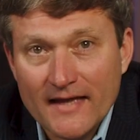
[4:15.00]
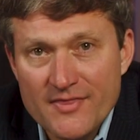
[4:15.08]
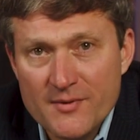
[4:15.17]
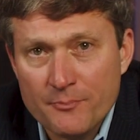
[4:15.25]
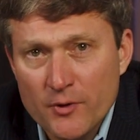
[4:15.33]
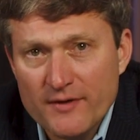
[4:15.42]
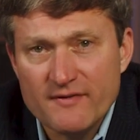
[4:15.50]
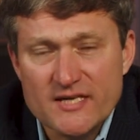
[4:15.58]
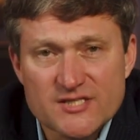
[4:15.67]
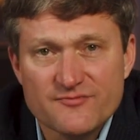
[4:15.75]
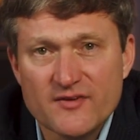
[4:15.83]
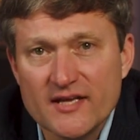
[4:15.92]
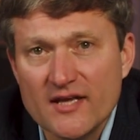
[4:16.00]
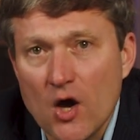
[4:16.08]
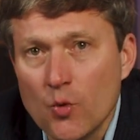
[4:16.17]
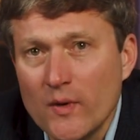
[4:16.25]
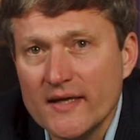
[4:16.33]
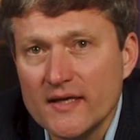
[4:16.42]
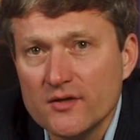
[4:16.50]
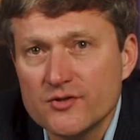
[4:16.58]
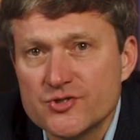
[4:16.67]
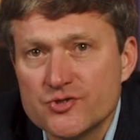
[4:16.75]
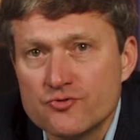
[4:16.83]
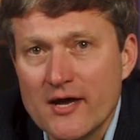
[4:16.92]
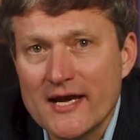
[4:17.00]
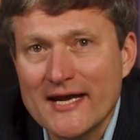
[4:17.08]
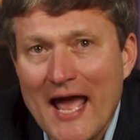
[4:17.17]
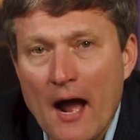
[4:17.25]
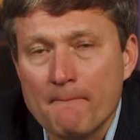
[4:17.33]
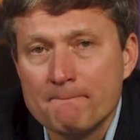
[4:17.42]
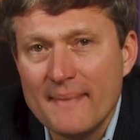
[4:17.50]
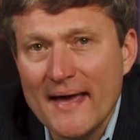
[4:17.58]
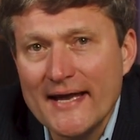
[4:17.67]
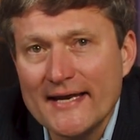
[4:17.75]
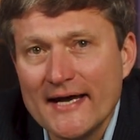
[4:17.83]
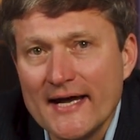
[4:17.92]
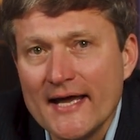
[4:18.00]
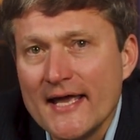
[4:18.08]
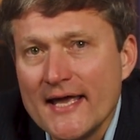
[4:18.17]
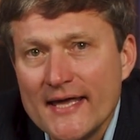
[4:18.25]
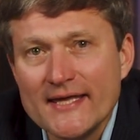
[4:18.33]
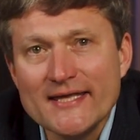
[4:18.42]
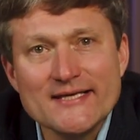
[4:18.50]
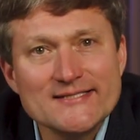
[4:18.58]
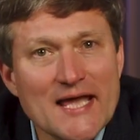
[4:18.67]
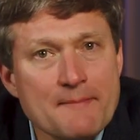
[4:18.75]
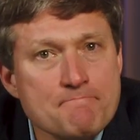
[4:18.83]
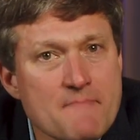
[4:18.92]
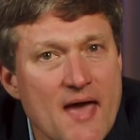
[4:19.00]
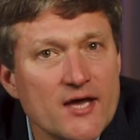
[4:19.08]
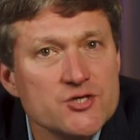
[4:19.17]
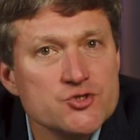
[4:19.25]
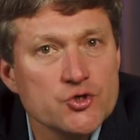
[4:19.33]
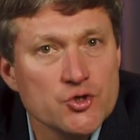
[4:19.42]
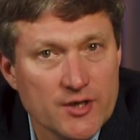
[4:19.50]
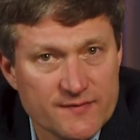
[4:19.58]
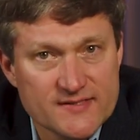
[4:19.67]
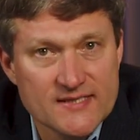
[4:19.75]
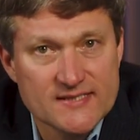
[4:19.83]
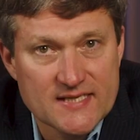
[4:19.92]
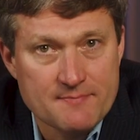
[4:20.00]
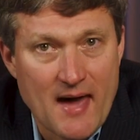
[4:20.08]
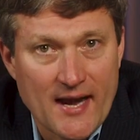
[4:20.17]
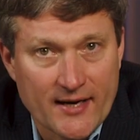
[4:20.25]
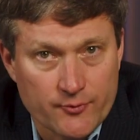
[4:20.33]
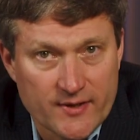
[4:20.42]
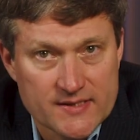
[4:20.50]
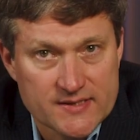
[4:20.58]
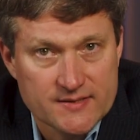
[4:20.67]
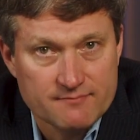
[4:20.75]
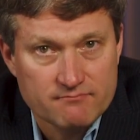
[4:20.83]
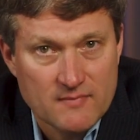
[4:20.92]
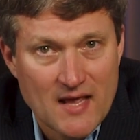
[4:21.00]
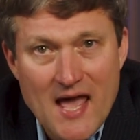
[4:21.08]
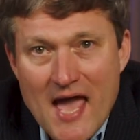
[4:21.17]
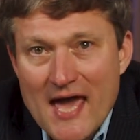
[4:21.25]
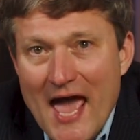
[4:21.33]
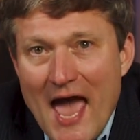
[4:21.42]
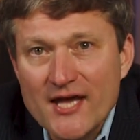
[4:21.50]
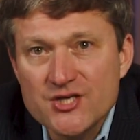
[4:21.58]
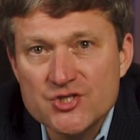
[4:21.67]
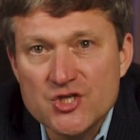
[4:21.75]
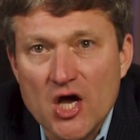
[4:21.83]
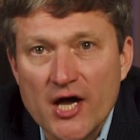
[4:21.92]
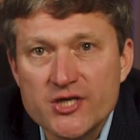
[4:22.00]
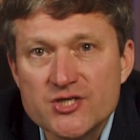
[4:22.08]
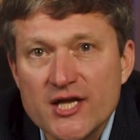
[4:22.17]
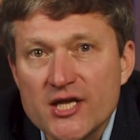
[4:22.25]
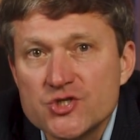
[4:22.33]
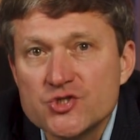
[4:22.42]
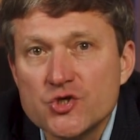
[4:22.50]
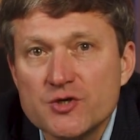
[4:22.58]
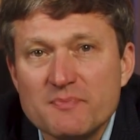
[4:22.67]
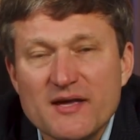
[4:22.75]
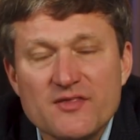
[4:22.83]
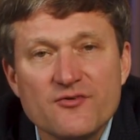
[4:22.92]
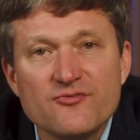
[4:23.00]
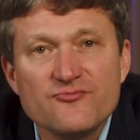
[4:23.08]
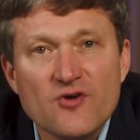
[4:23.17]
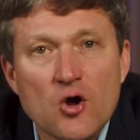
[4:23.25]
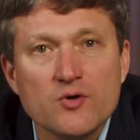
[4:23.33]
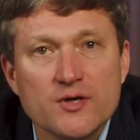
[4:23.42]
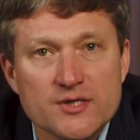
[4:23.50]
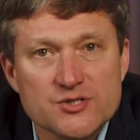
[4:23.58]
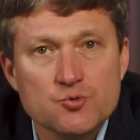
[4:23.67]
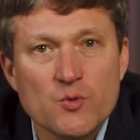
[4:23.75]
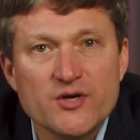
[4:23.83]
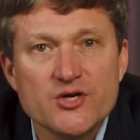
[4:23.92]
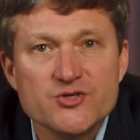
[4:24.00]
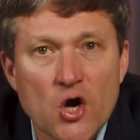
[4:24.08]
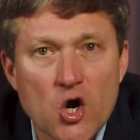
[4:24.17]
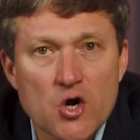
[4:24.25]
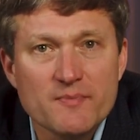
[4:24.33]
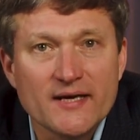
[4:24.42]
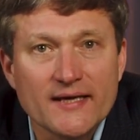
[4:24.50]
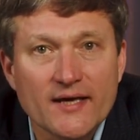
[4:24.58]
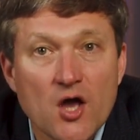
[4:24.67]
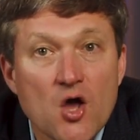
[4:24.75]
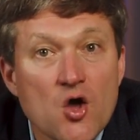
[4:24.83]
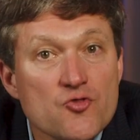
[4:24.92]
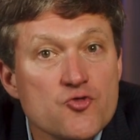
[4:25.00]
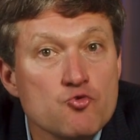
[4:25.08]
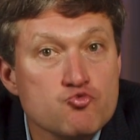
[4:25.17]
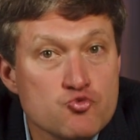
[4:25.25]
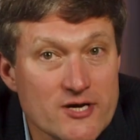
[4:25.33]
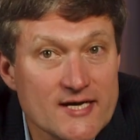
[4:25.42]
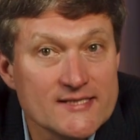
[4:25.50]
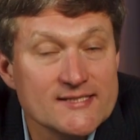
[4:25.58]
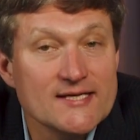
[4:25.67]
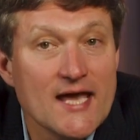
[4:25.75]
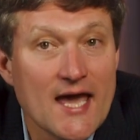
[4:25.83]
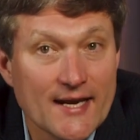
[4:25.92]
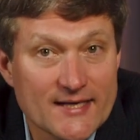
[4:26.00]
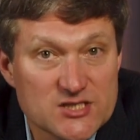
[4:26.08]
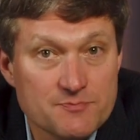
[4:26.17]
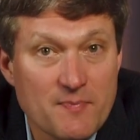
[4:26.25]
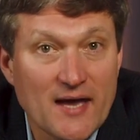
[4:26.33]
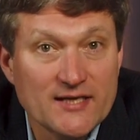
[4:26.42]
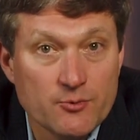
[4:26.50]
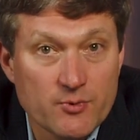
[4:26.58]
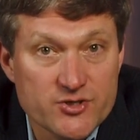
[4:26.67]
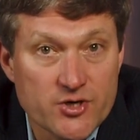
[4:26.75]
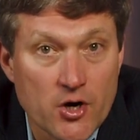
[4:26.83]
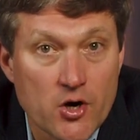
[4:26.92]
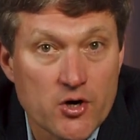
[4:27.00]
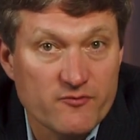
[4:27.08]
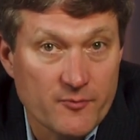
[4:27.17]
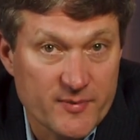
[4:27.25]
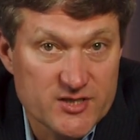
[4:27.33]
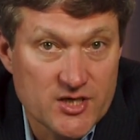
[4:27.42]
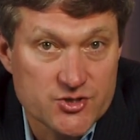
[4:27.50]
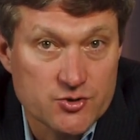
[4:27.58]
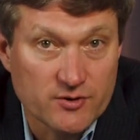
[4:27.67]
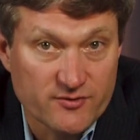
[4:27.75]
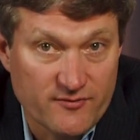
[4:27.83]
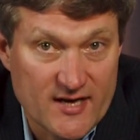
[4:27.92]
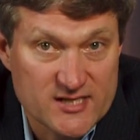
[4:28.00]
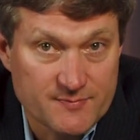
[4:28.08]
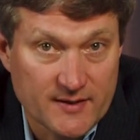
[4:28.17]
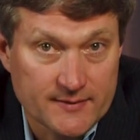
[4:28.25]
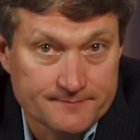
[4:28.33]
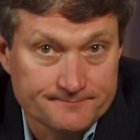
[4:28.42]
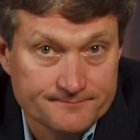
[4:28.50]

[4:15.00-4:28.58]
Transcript: In the previous video, we illustrated how beta is a measure of systematic risk. And as such, it should be the focus when determining the risk and expected return of a potential investment.